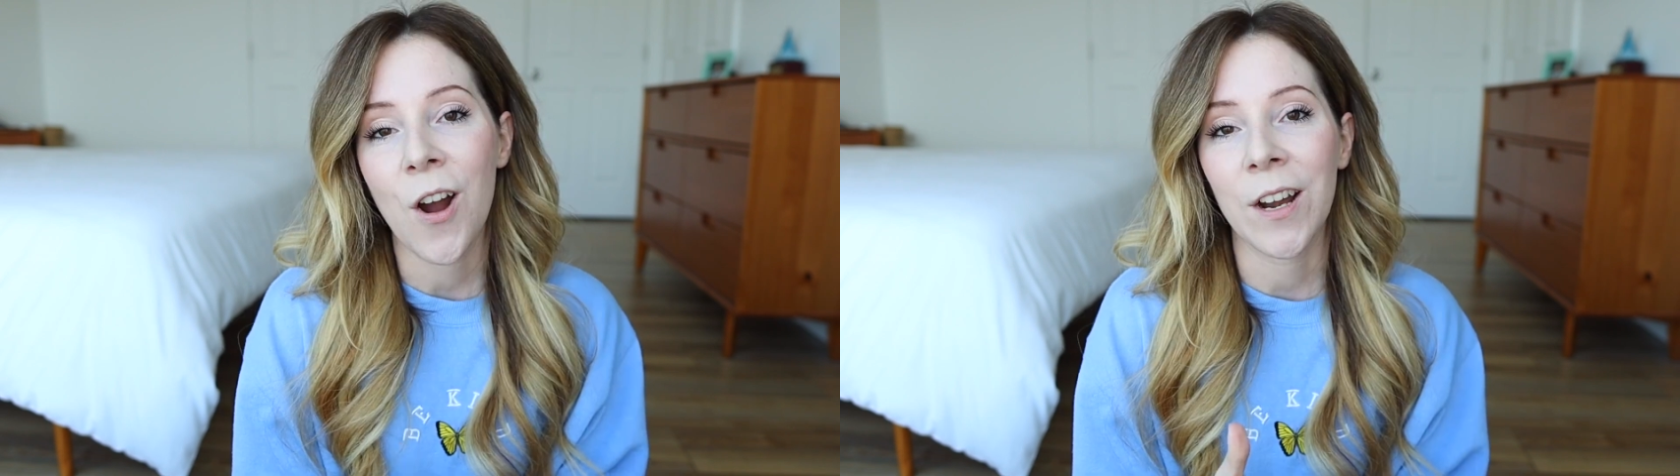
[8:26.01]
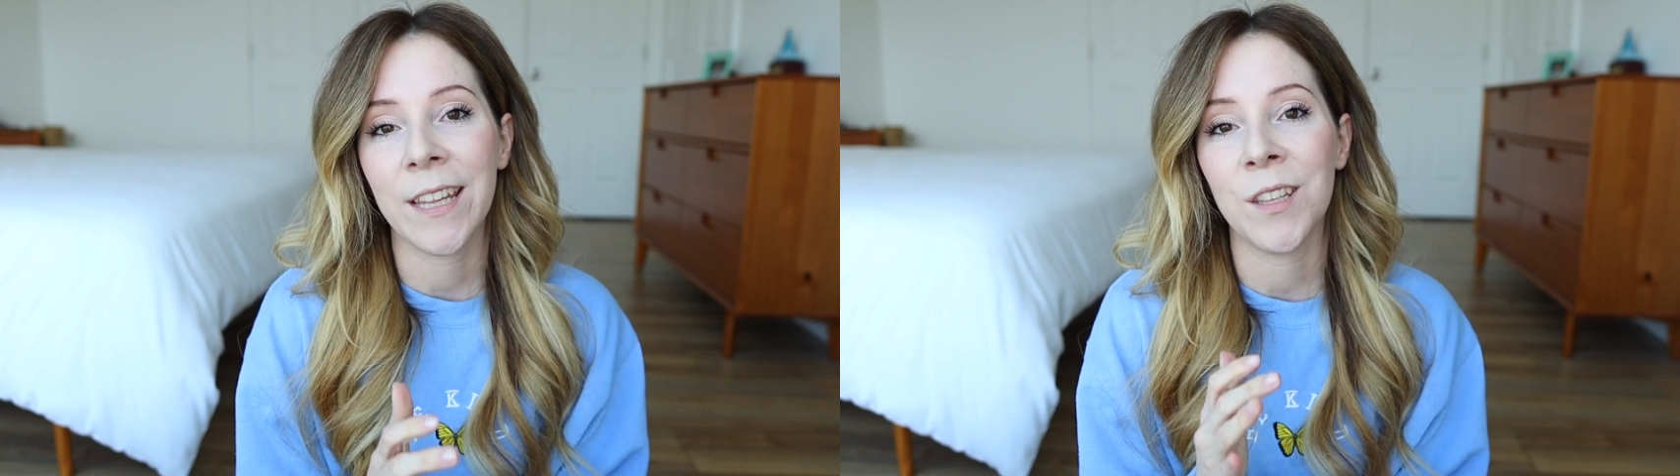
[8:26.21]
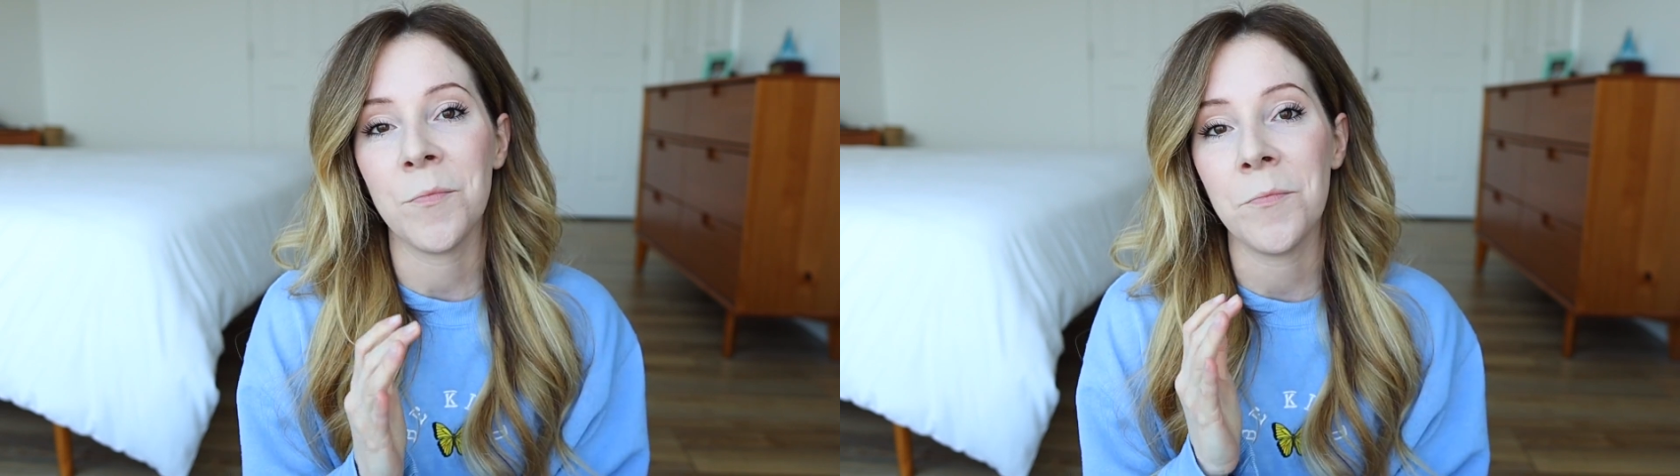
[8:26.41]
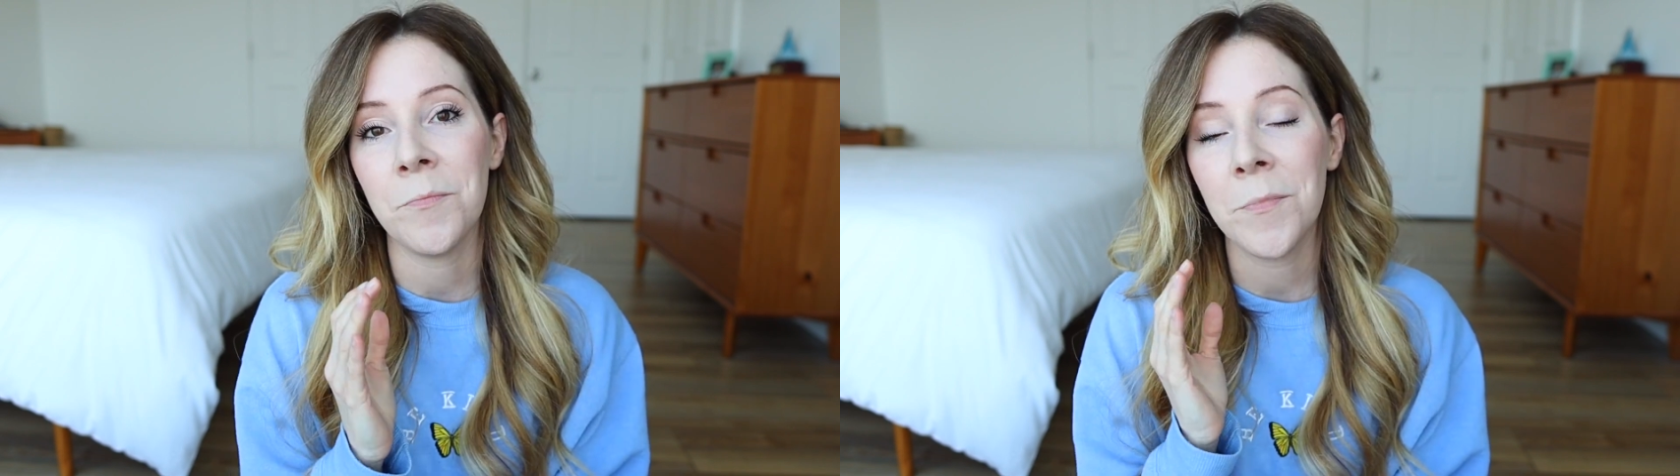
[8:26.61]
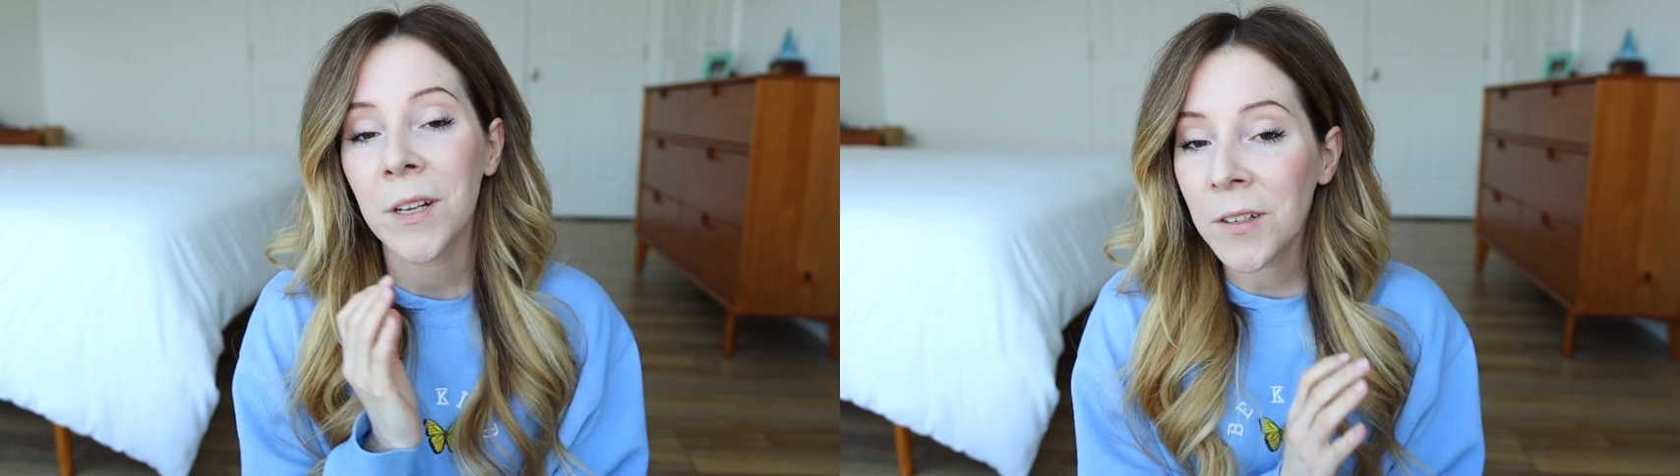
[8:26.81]
are in the
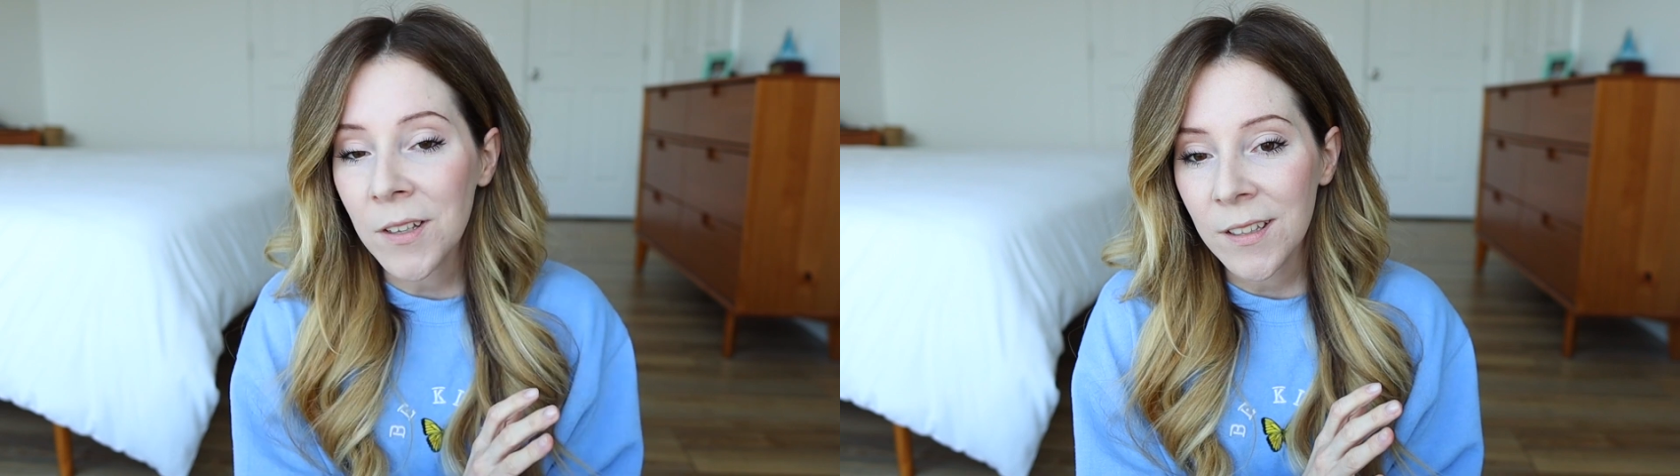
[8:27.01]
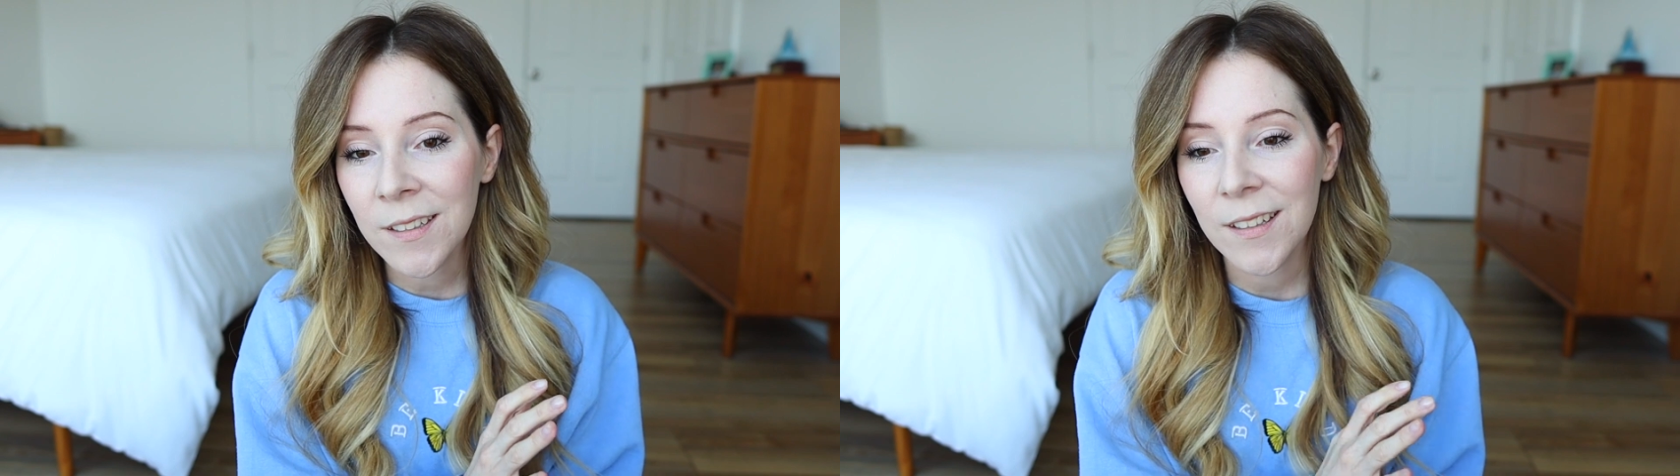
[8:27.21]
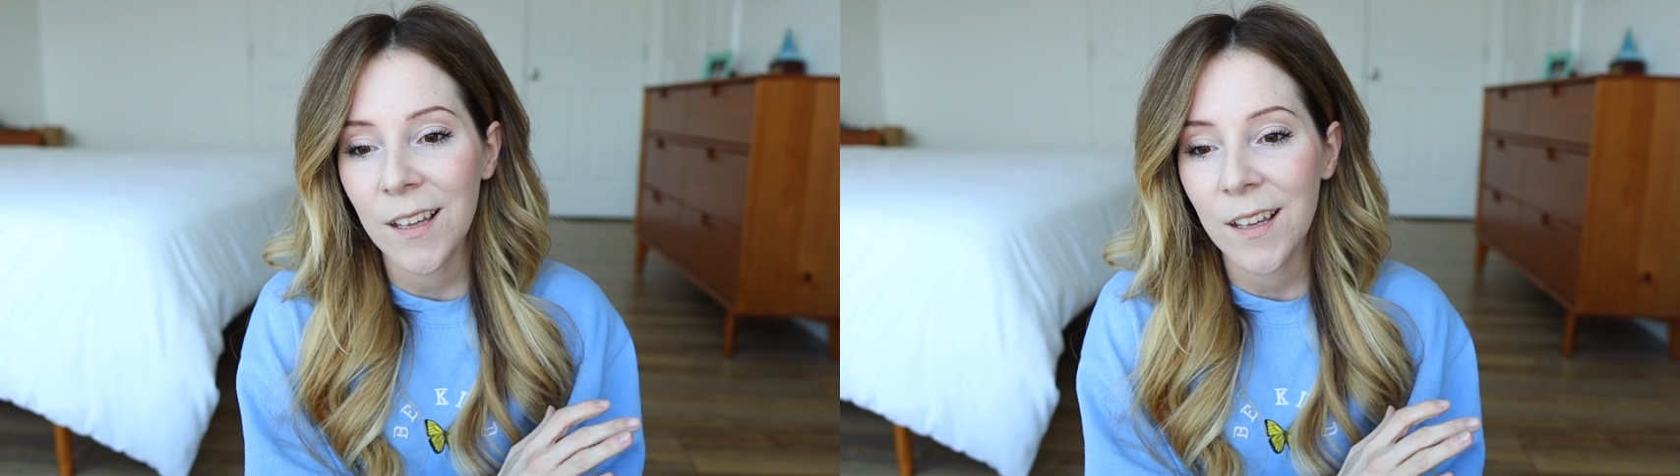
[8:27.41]
middle